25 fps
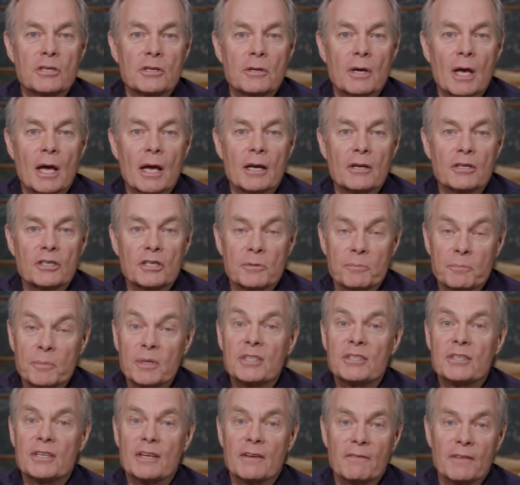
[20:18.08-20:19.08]
uh,
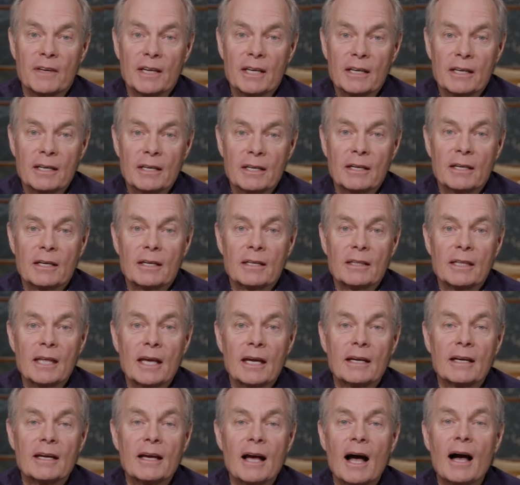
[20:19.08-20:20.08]
specific
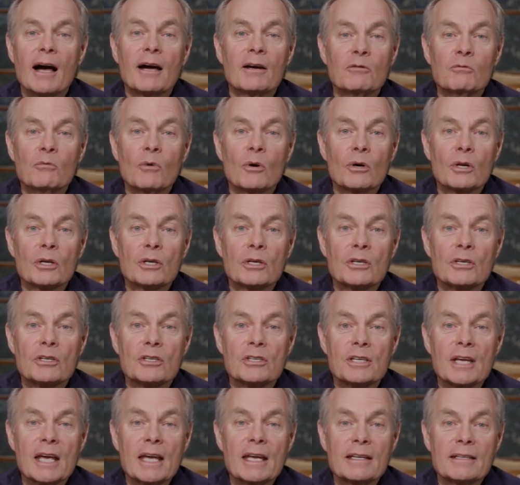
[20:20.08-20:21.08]
that God wanted to
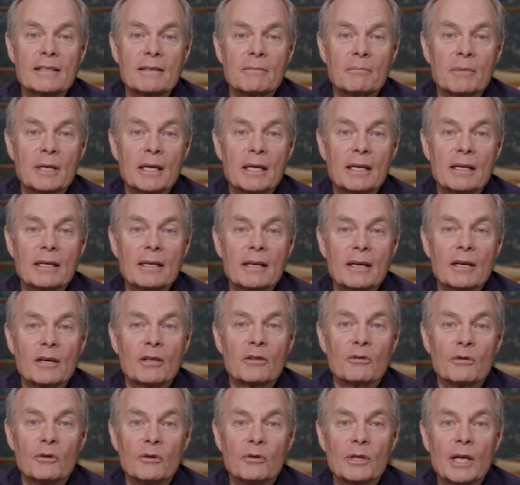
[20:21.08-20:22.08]
say to me
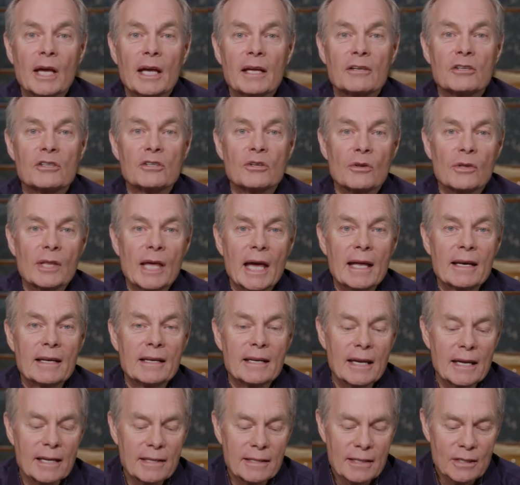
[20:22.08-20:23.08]
through that. And so that
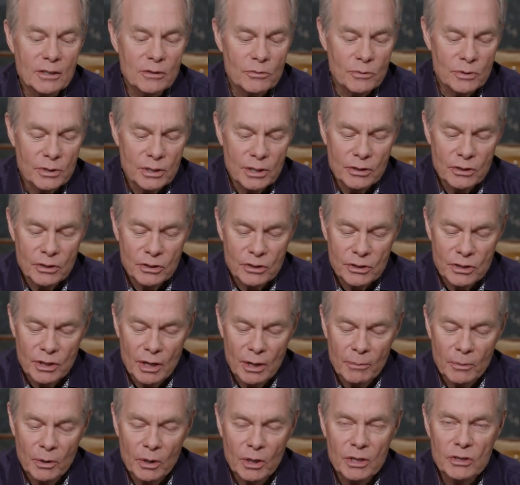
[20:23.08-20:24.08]
day, this was in the
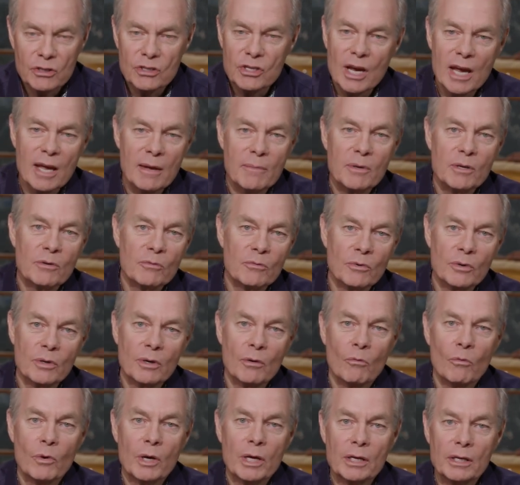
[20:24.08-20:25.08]
summer, and Jamie
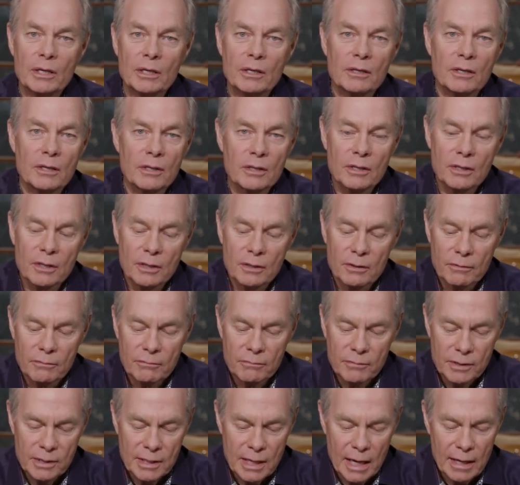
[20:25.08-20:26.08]
went, went into the
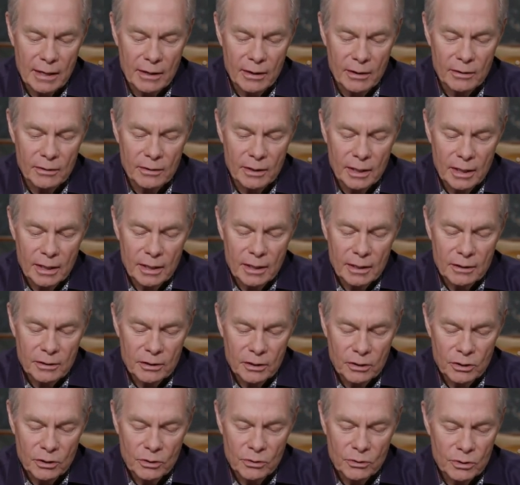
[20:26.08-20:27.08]
town
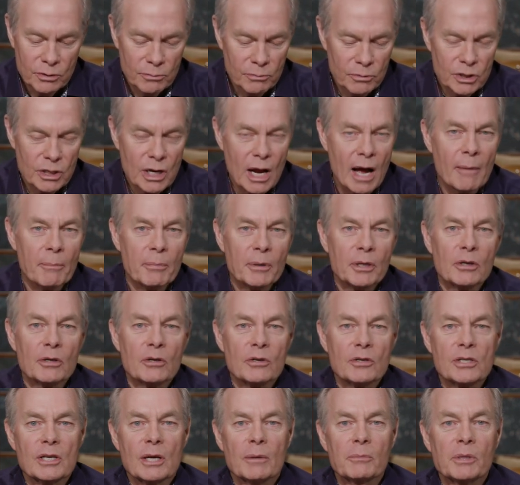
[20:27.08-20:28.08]
to do some shopping
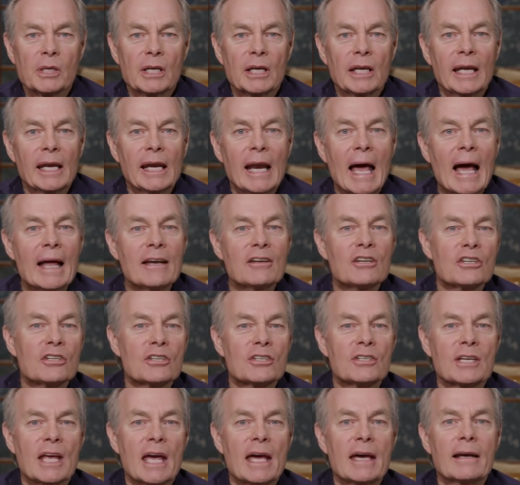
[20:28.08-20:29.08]
or something, and I
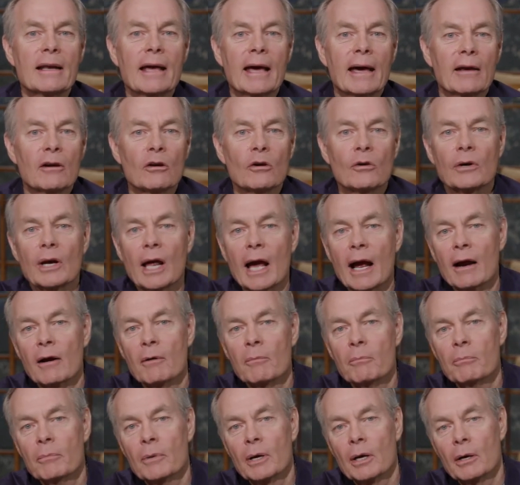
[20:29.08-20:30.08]
just sat out on
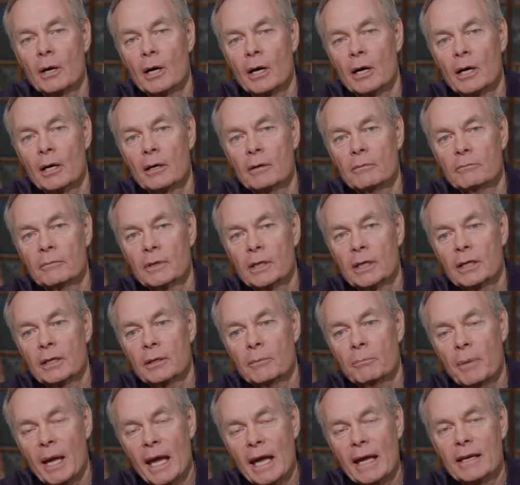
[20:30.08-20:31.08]
our uh,
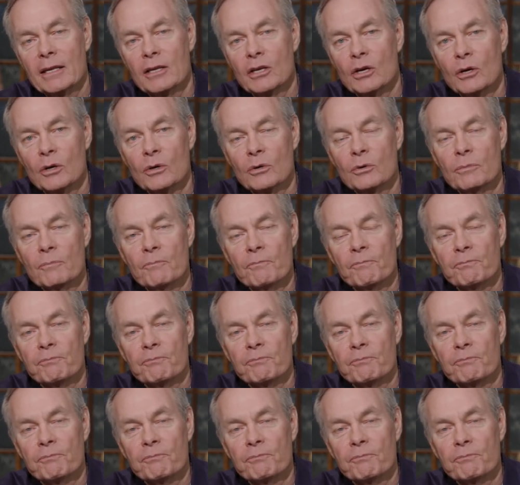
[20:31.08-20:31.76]
patio,